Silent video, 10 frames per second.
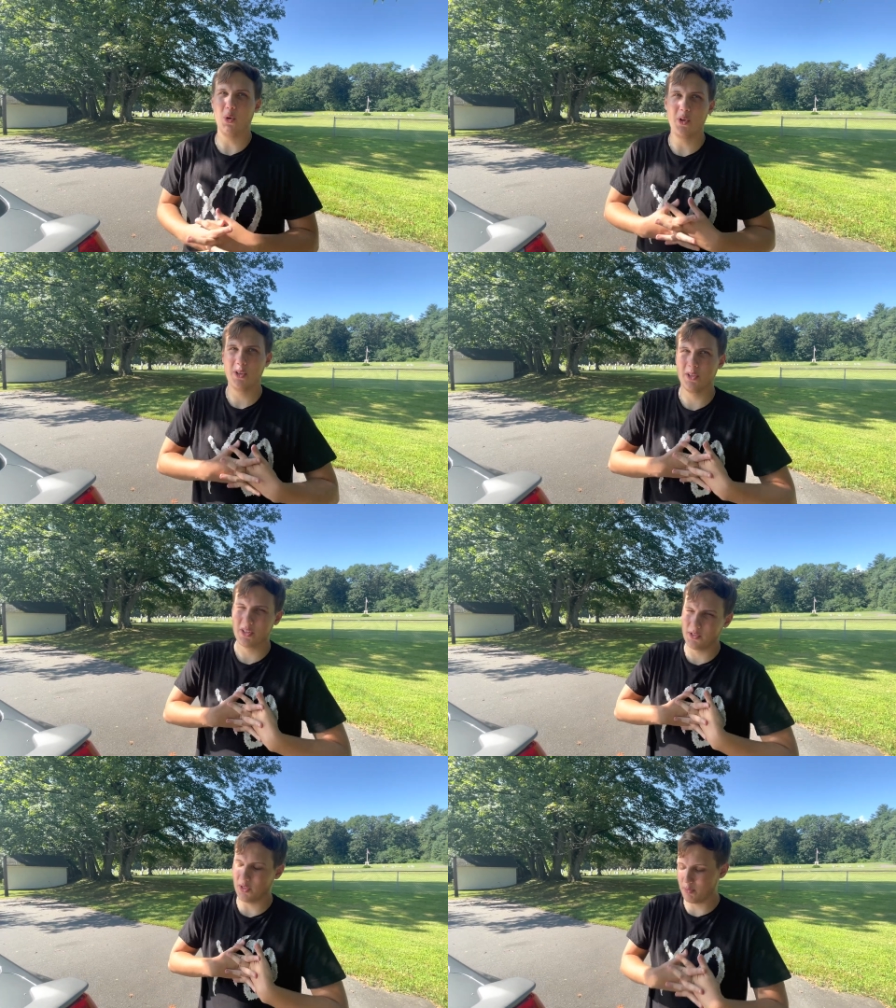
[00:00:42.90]
oil
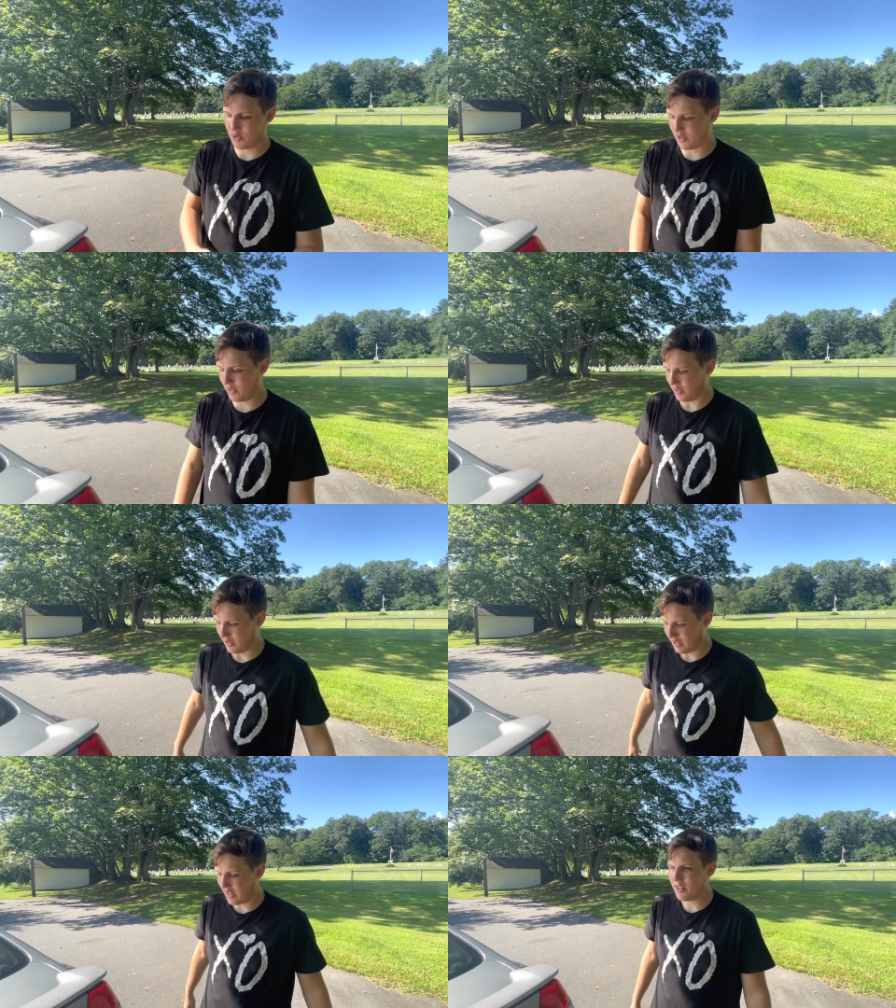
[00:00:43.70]
consumption
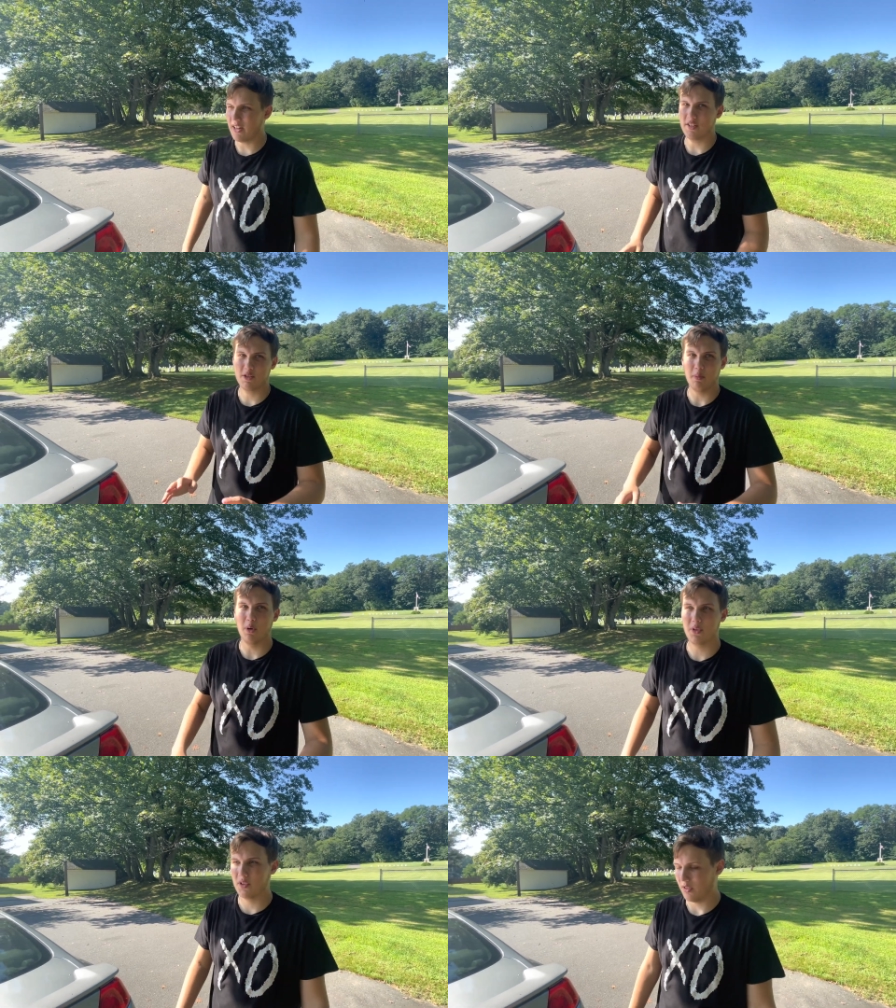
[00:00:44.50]
and that it
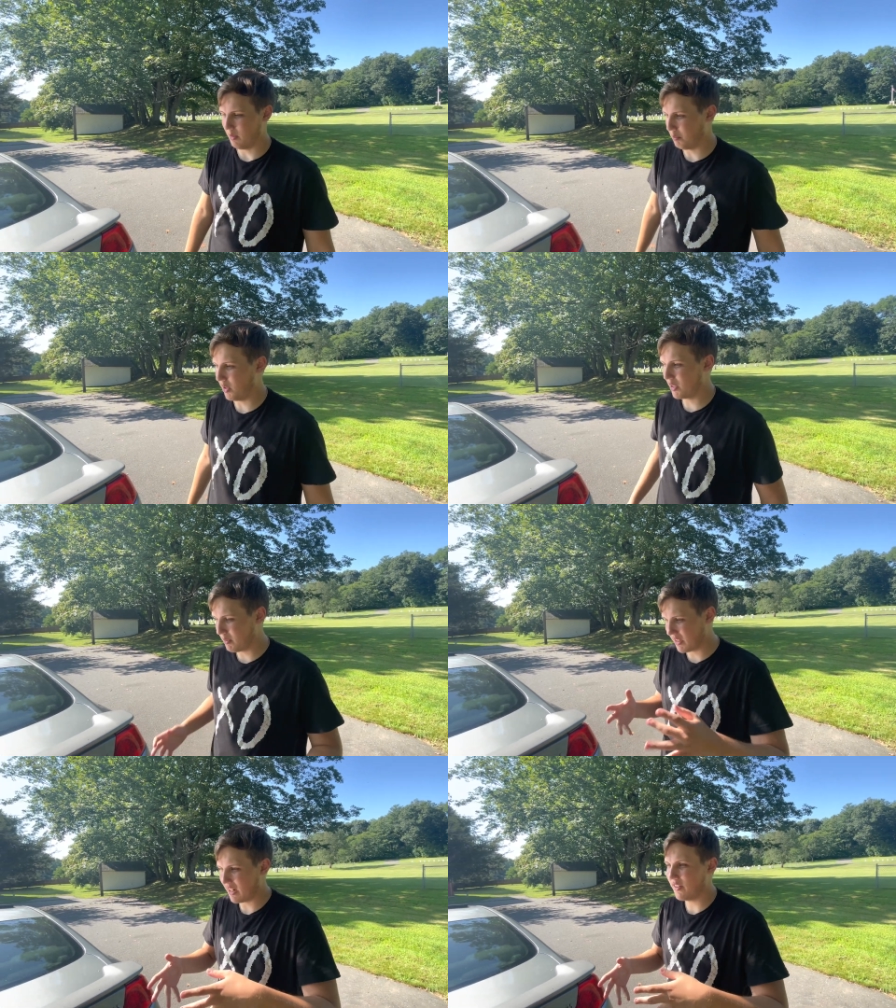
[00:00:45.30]
smokes. I'm putting
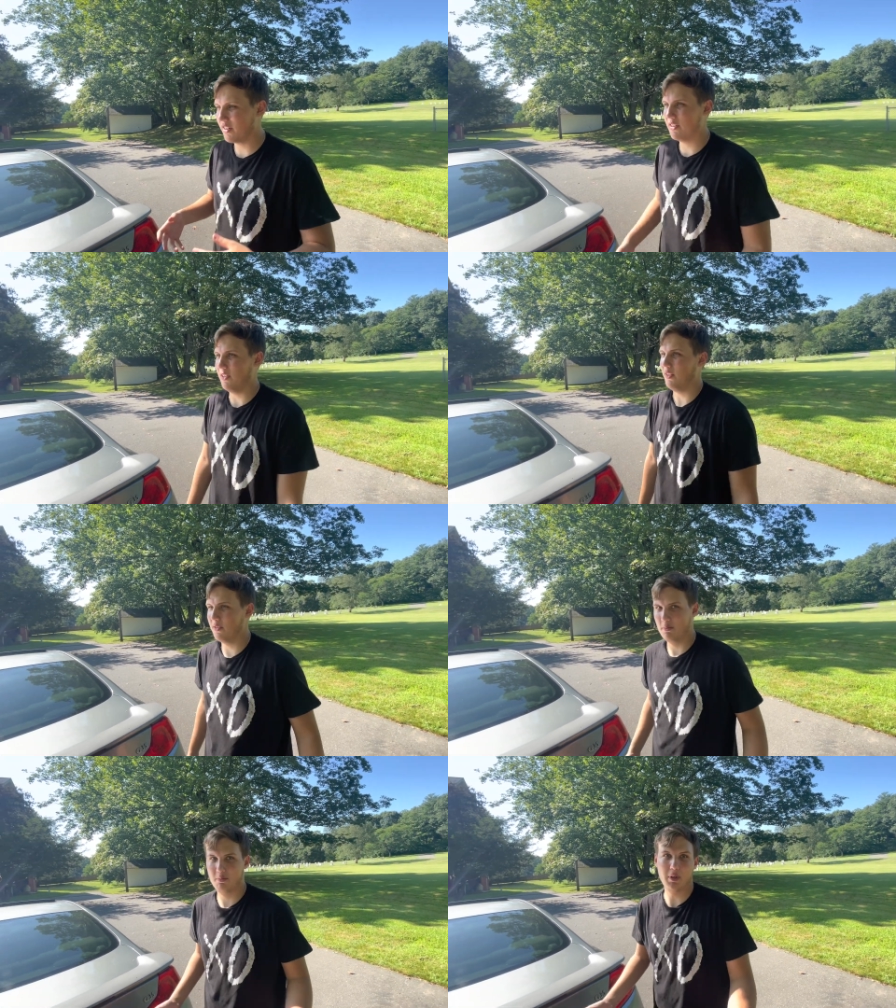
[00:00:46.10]
them together because it's
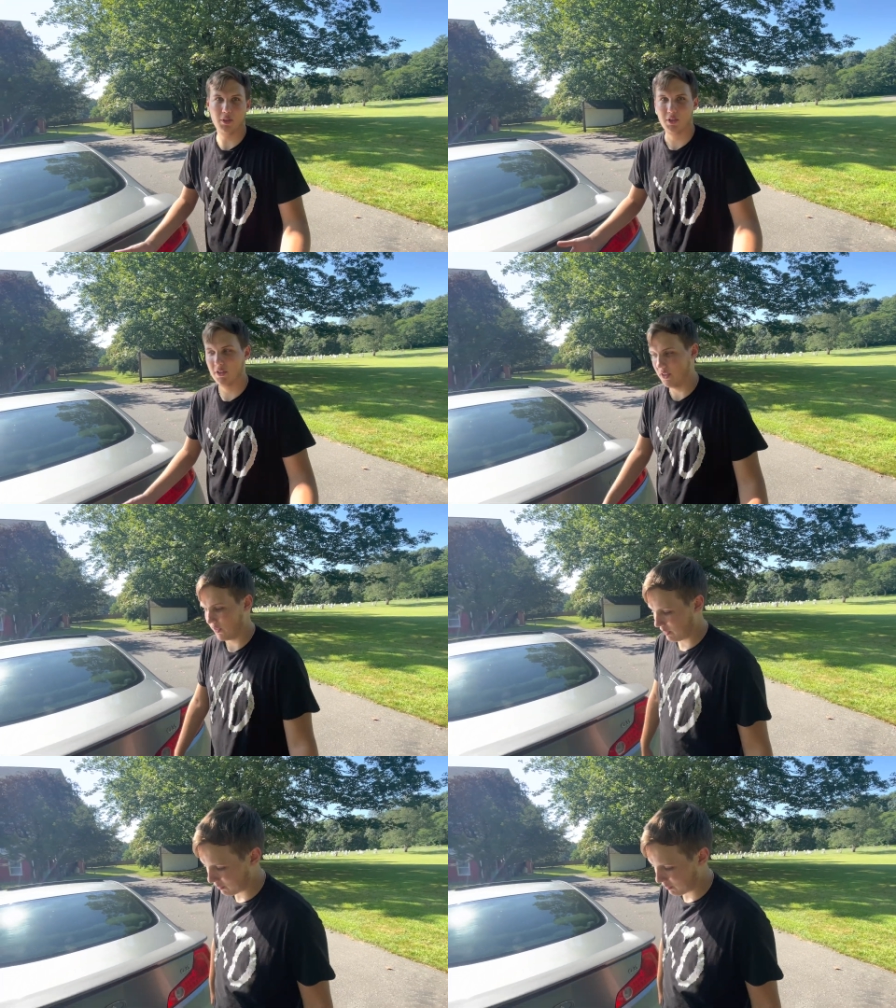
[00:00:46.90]
basically the same